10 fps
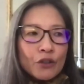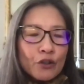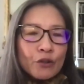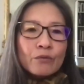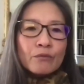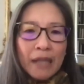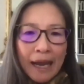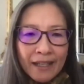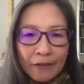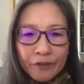you,
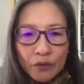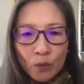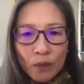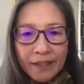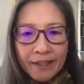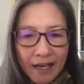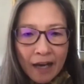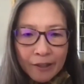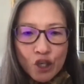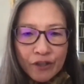I loved the word
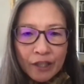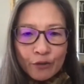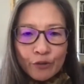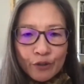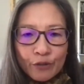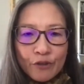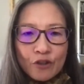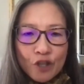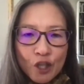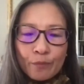nudge that you used,
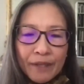Joe,